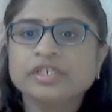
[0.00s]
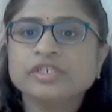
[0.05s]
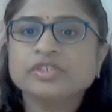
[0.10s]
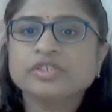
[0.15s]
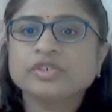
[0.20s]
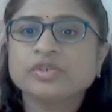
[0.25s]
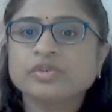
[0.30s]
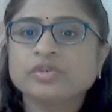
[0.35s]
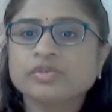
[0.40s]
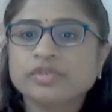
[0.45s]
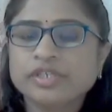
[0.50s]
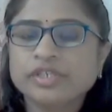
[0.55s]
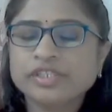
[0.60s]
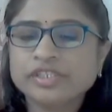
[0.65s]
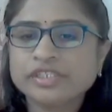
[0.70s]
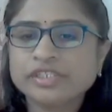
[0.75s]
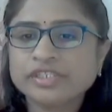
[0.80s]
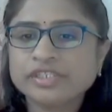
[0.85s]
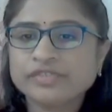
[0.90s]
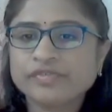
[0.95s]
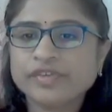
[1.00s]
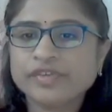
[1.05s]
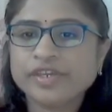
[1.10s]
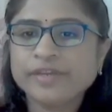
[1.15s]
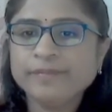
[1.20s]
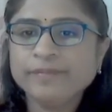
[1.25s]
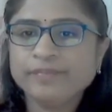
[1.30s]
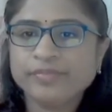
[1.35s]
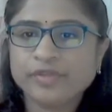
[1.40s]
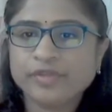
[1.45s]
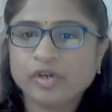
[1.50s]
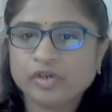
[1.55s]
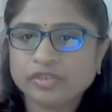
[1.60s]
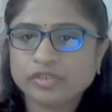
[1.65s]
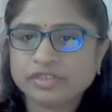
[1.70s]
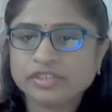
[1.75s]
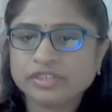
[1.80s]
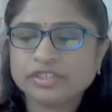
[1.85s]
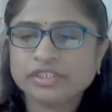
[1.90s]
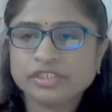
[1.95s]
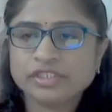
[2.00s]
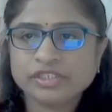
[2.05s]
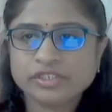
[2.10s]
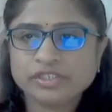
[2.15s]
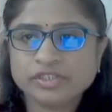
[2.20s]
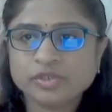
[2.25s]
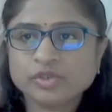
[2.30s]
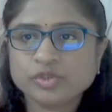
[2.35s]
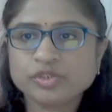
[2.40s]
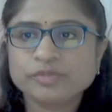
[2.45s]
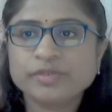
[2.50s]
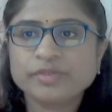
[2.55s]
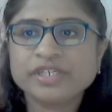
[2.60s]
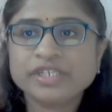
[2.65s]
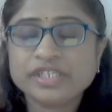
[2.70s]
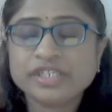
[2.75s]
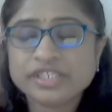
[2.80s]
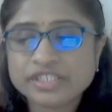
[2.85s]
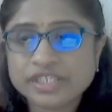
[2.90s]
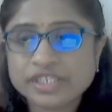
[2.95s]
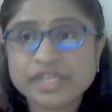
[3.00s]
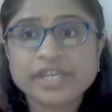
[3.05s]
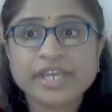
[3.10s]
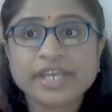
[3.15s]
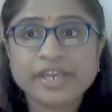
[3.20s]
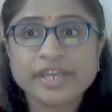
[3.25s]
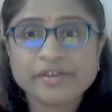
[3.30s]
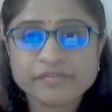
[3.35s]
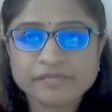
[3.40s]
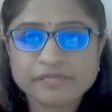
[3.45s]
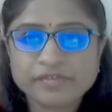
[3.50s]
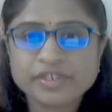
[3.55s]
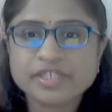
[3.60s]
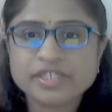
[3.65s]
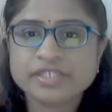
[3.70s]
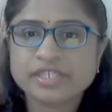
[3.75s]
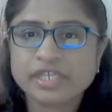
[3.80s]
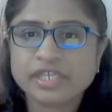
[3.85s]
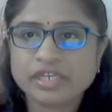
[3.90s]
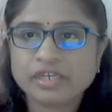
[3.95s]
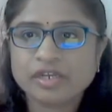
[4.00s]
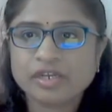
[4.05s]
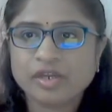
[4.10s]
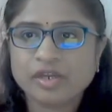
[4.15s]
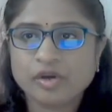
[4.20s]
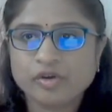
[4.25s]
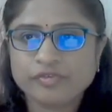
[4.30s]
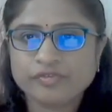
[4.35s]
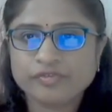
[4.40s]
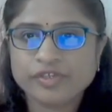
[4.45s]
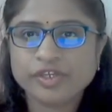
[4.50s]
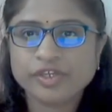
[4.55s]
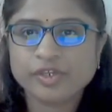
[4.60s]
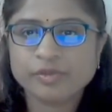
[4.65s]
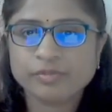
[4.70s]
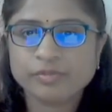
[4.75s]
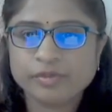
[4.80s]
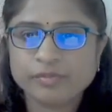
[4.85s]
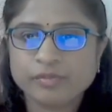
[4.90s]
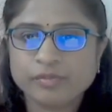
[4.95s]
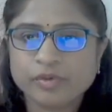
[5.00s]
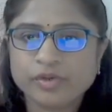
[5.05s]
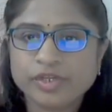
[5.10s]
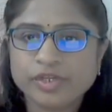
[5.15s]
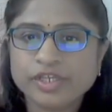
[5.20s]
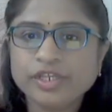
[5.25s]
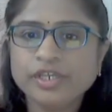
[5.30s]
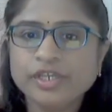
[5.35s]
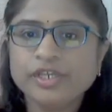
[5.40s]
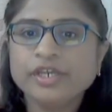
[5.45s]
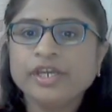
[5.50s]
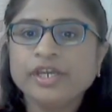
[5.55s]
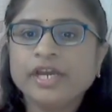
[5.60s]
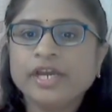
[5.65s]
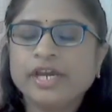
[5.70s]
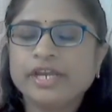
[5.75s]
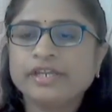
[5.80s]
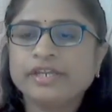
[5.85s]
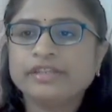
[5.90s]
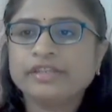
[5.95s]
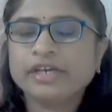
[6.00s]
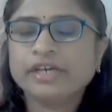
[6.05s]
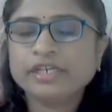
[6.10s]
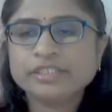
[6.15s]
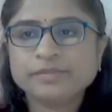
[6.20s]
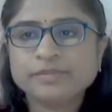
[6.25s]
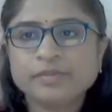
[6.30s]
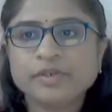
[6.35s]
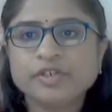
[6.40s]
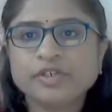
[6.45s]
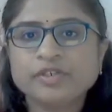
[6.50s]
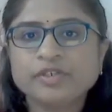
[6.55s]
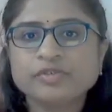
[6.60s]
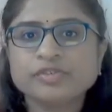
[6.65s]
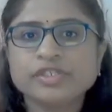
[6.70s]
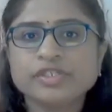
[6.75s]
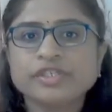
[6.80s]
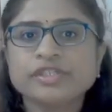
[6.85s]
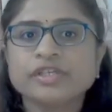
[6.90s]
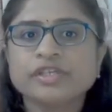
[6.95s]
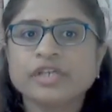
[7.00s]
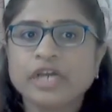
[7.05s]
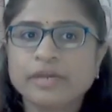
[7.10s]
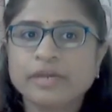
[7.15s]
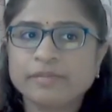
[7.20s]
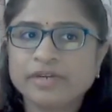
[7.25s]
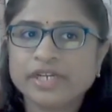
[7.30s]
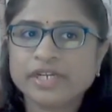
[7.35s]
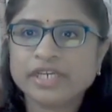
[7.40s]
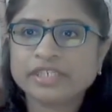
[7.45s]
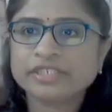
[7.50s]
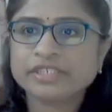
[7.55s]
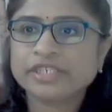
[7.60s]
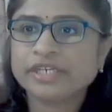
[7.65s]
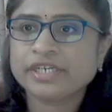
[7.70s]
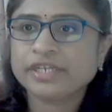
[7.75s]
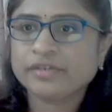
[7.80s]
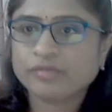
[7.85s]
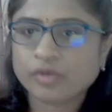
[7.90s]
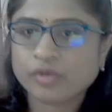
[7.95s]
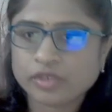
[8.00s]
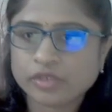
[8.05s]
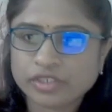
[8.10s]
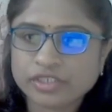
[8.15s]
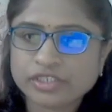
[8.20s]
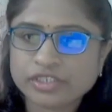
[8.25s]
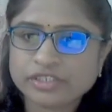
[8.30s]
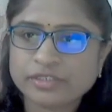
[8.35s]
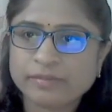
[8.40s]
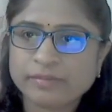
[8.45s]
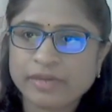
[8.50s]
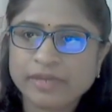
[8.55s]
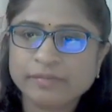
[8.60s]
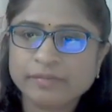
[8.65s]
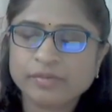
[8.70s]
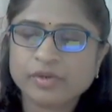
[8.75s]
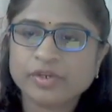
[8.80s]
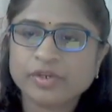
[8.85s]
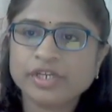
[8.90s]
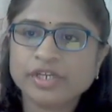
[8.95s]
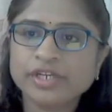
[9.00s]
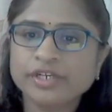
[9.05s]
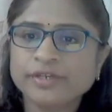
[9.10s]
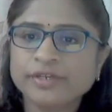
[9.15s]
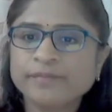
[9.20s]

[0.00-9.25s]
So in this way the oxygen is used by each and every cell of the human body and thus producing the carbon dioxide and water as the byproduct